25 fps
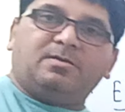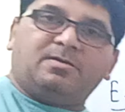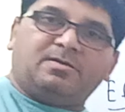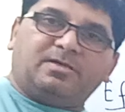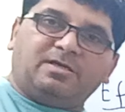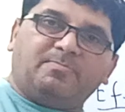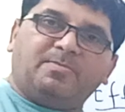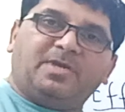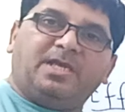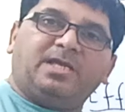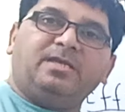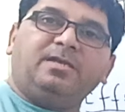
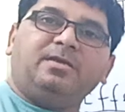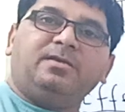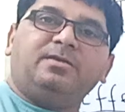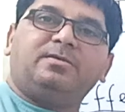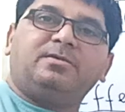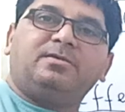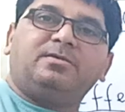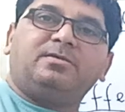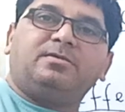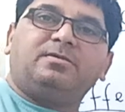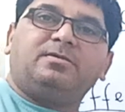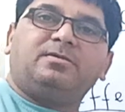remain
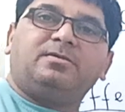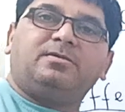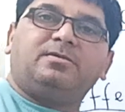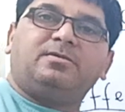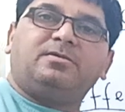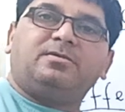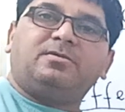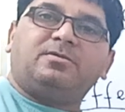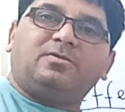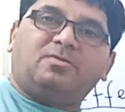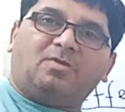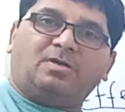
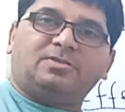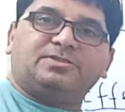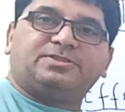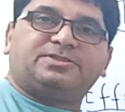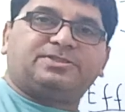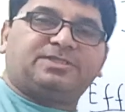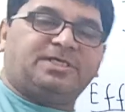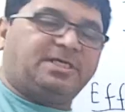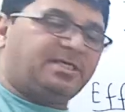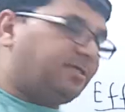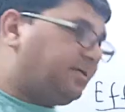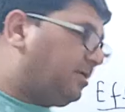
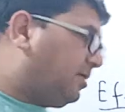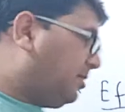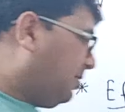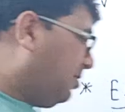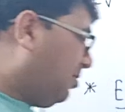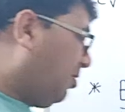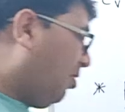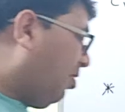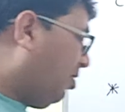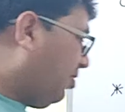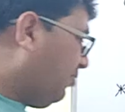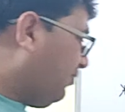constant,
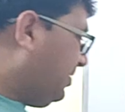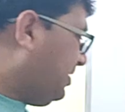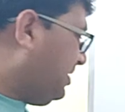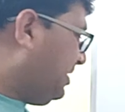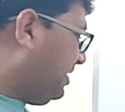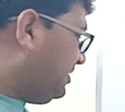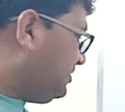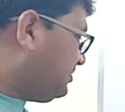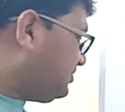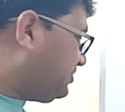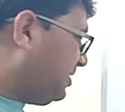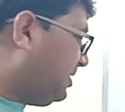or we
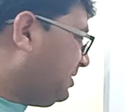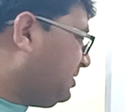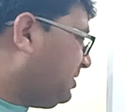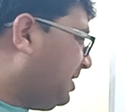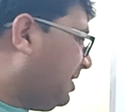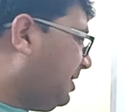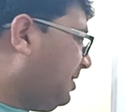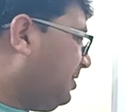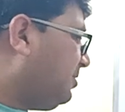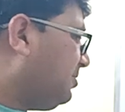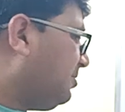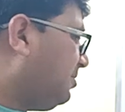can say
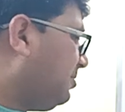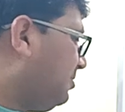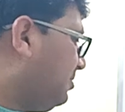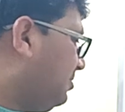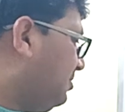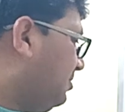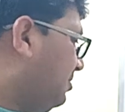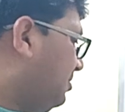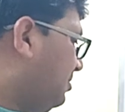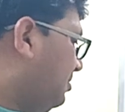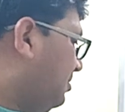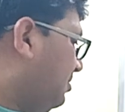that
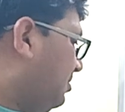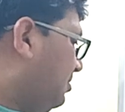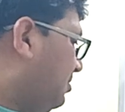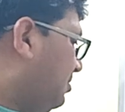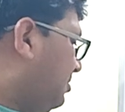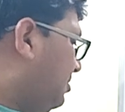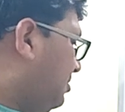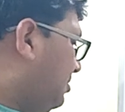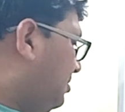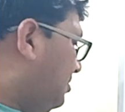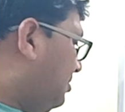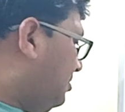
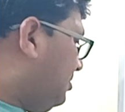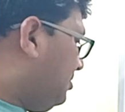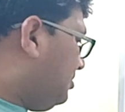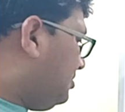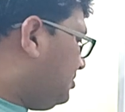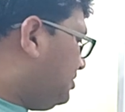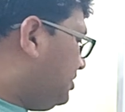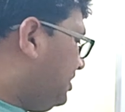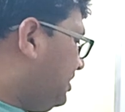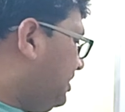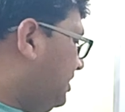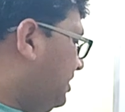
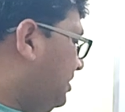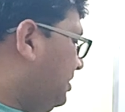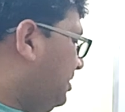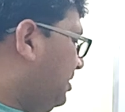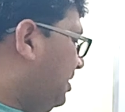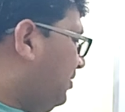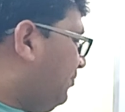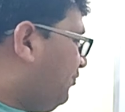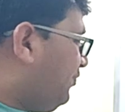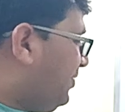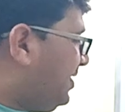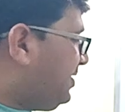
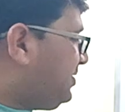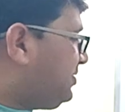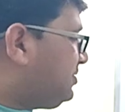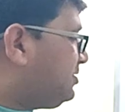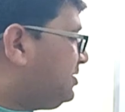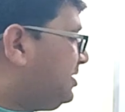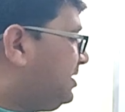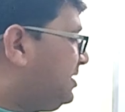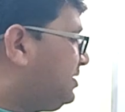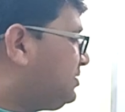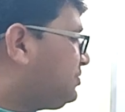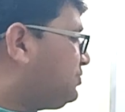
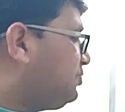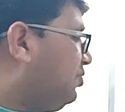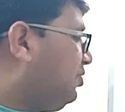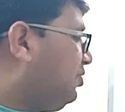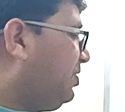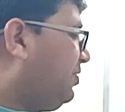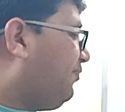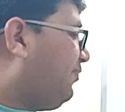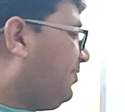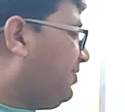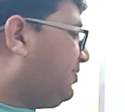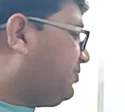there is
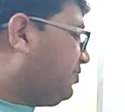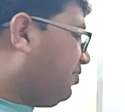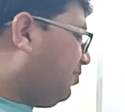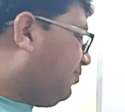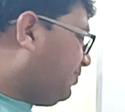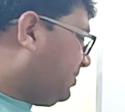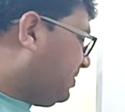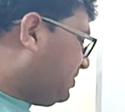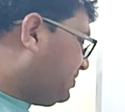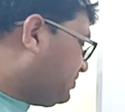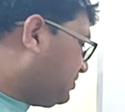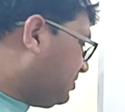effect
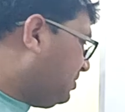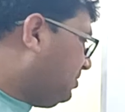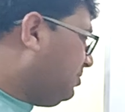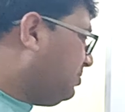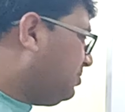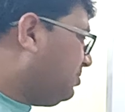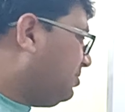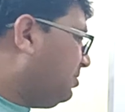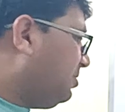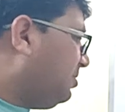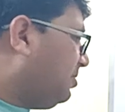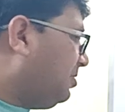of pressure
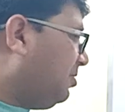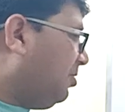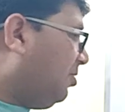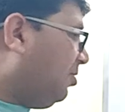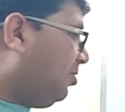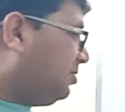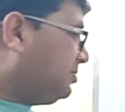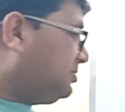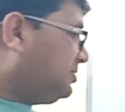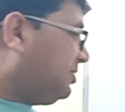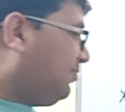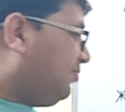
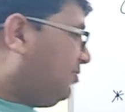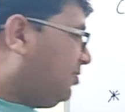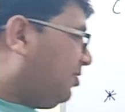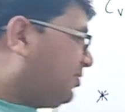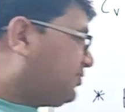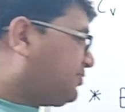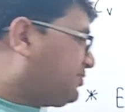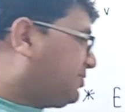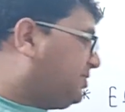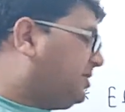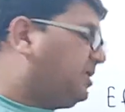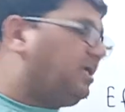on the
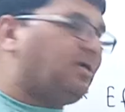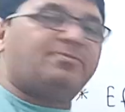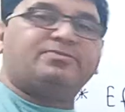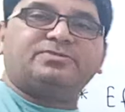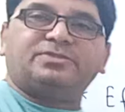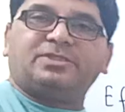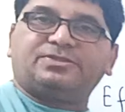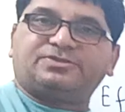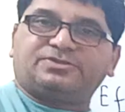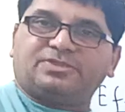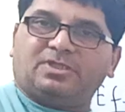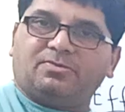velocity of
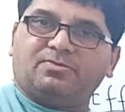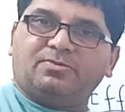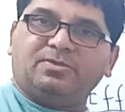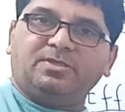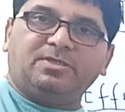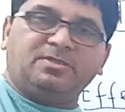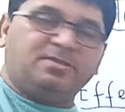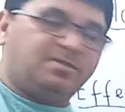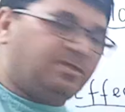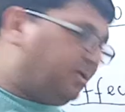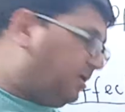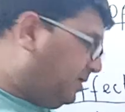the
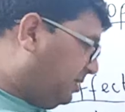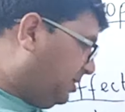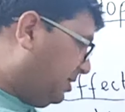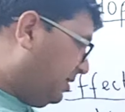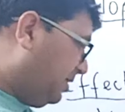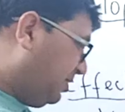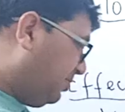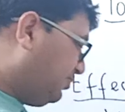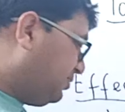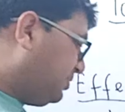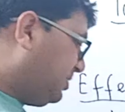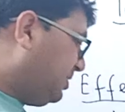sound
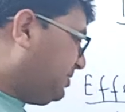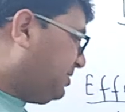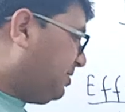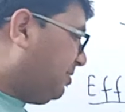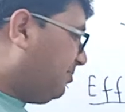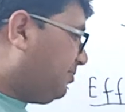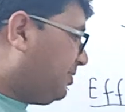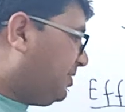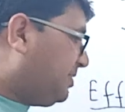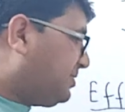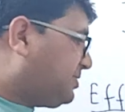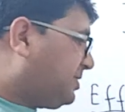if the
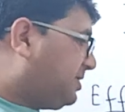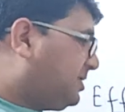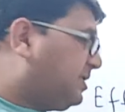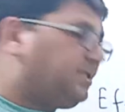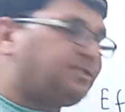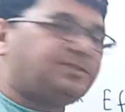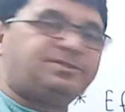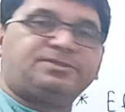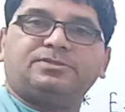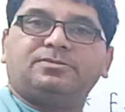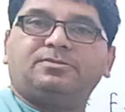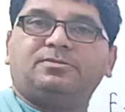temperature
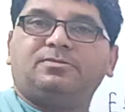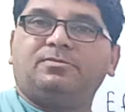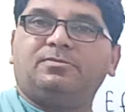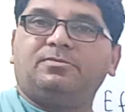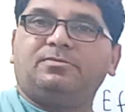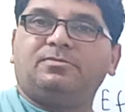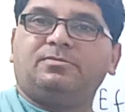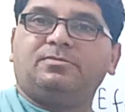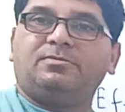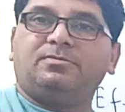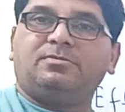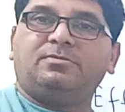is
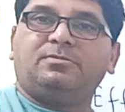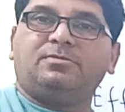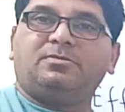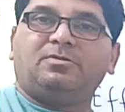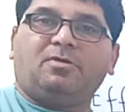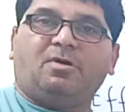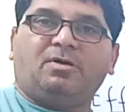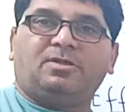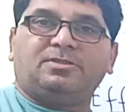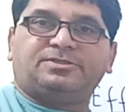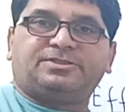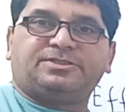
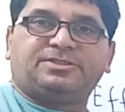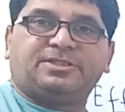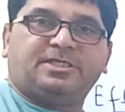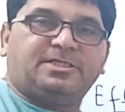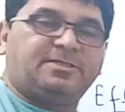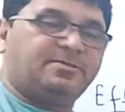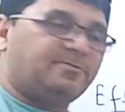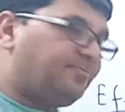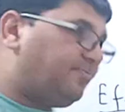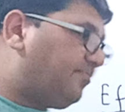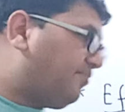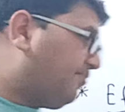
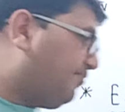constant.